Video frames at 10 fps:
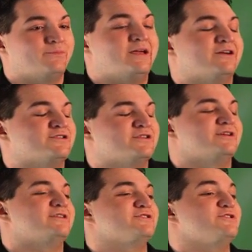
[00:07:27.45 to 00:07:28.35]
here's
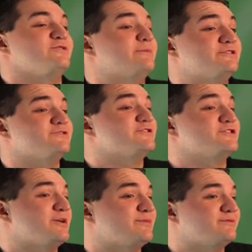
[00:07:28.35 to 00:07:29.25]
a new image of the
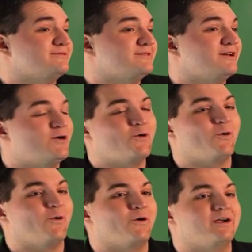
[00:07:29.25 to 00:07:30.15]
ship,
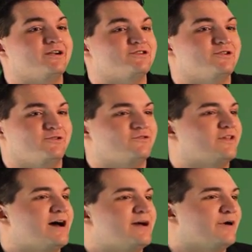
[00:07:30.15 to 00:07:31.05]
or here's a new
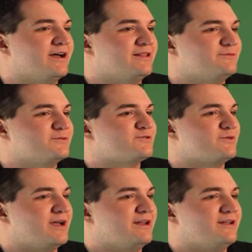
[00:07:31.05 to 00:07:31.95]
flyby that was
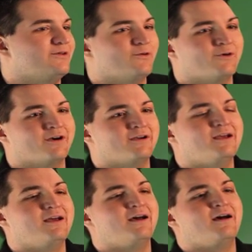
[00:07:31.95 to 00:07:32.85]
created, or
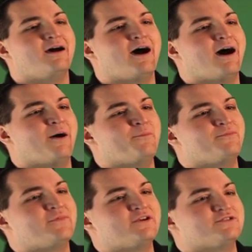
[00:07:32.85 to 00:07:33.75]

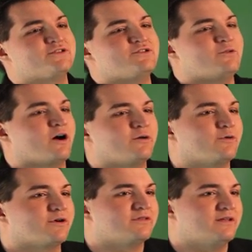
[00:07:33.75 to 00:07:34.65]
here's this new
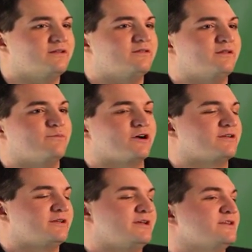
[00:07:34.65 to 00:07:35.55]
artwork that
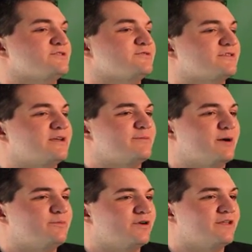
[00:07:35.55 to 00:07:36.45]
Mark Kingsnorth came
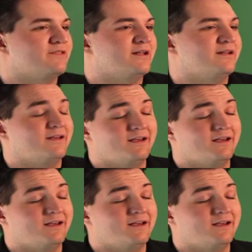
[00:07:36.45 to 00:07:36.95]
up with. And,